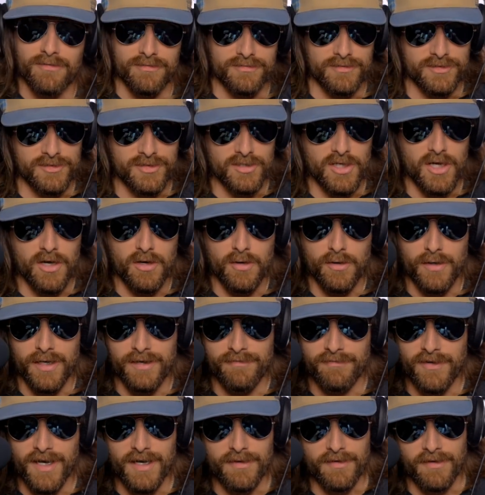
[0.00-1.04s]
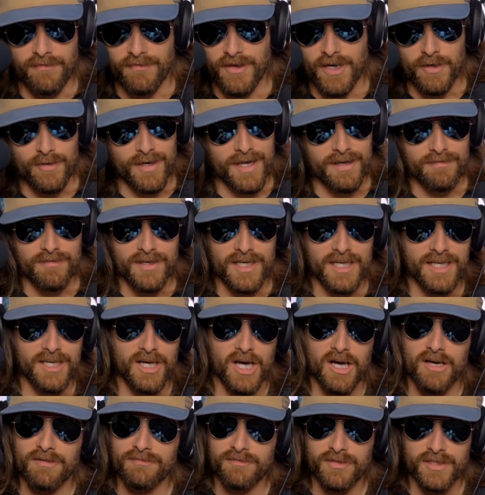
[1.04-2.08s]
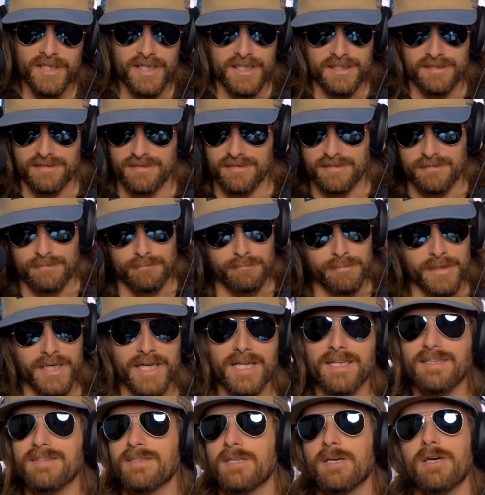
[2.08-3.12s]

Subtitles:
So if I don't have any conflicts, but